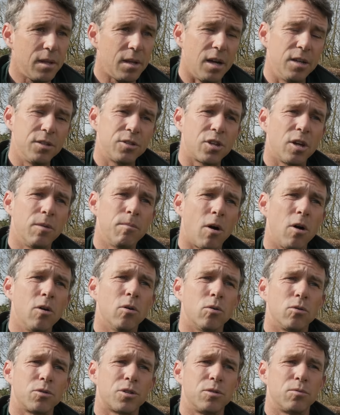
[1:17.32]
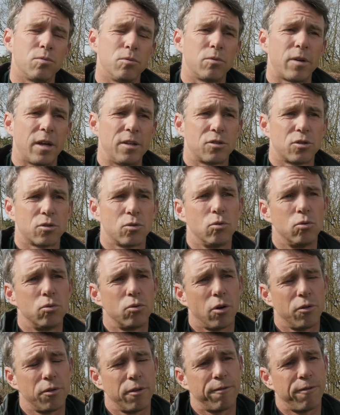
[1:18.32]
And so my horses will get
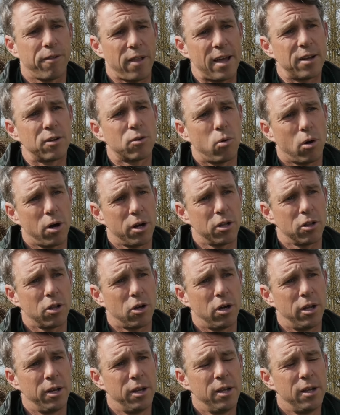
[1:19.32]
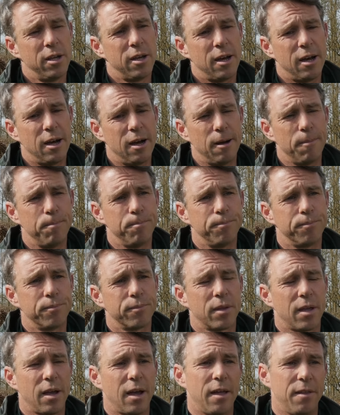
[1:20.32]
schooled on the flat quite a lot, and
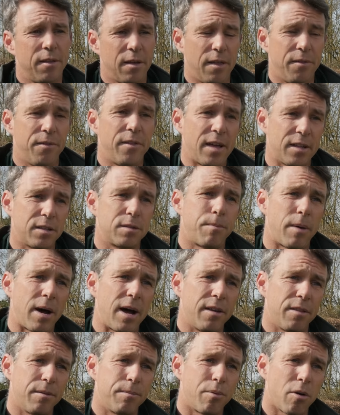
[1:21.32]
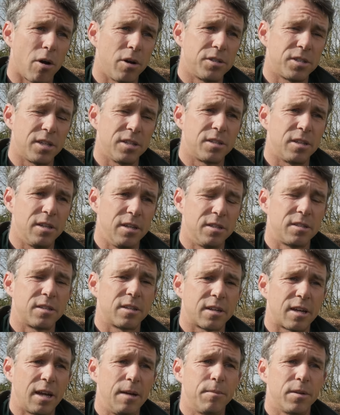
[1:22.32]
that's part of the process, is
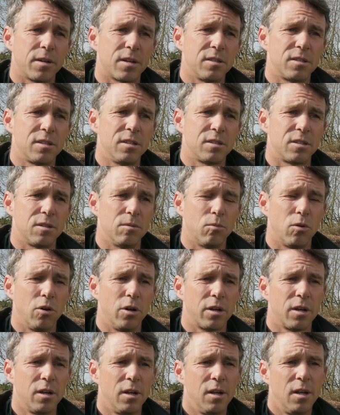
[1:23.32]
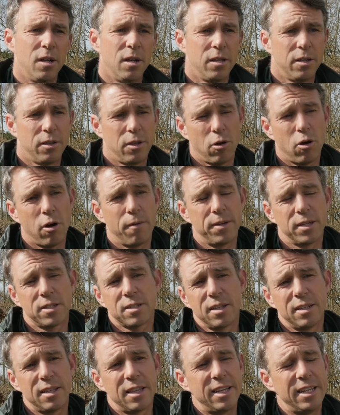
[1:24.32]
to keep the consistent work. Now,
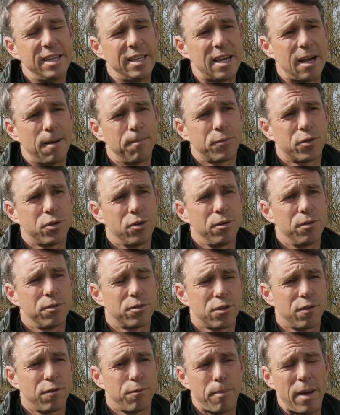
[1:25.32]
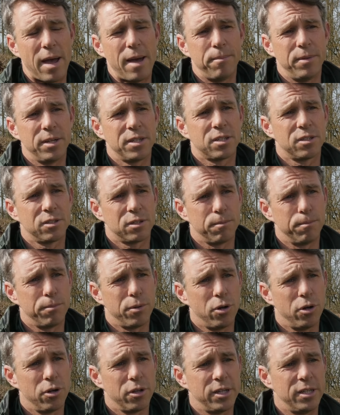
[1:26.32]
obviously, leading up to sort of badmintons and
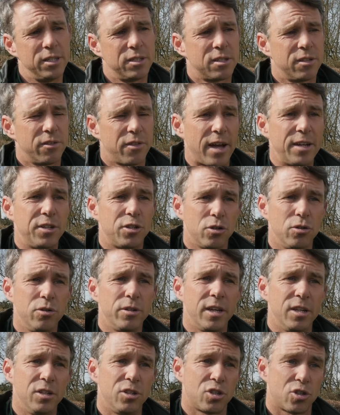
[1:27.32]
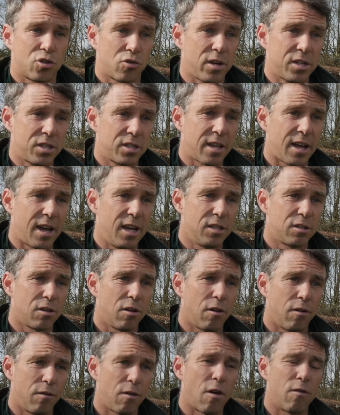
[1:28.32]
burleys, they do need stress days
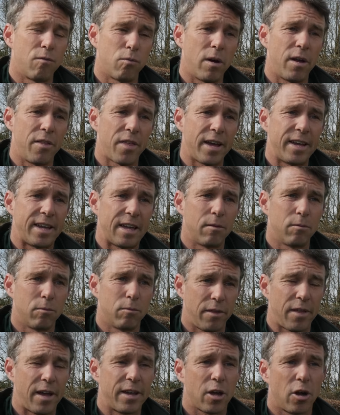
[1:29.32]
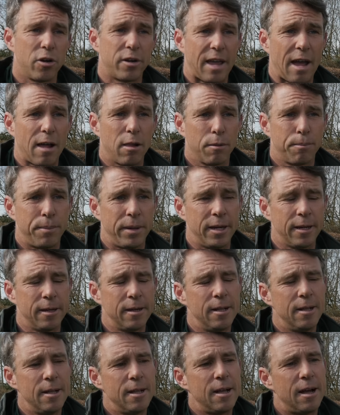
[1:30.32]
of where they go galloping.
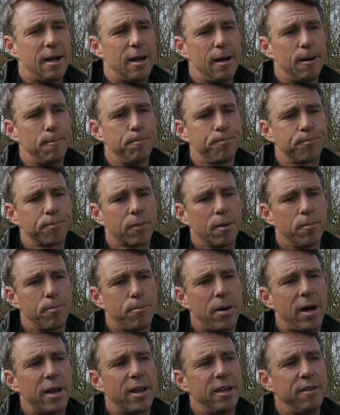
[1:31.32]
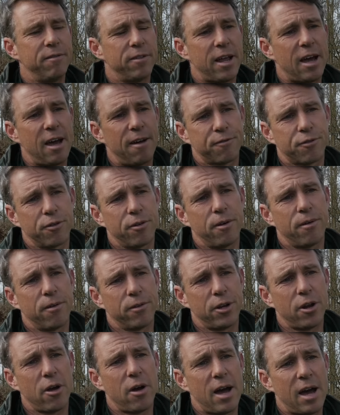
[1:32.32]
But even after
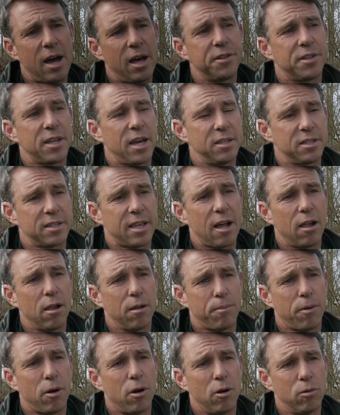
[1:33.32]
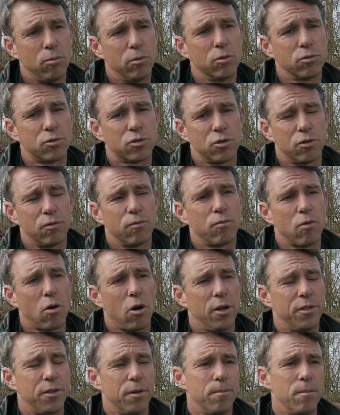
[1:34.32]
a hard day's gallop, I will sort of
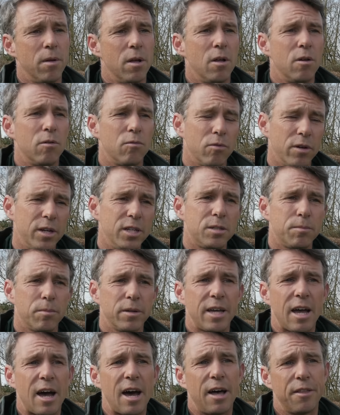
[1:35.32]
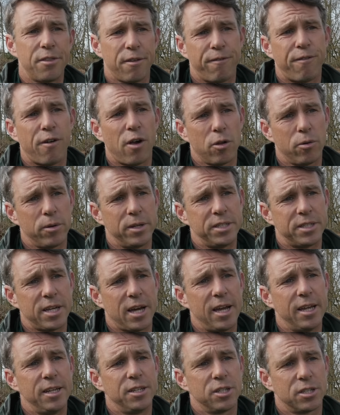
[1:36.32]
ride them reasonably hard the following
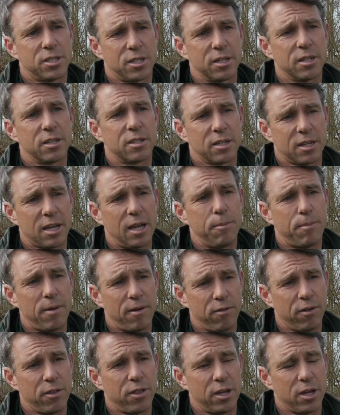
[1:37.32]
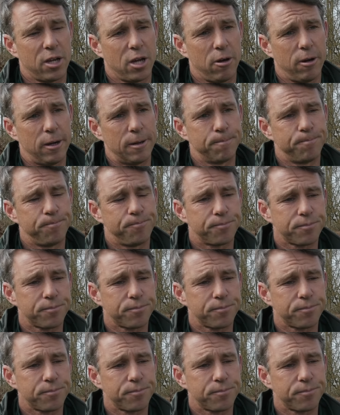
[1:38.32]
day just to keep everything going.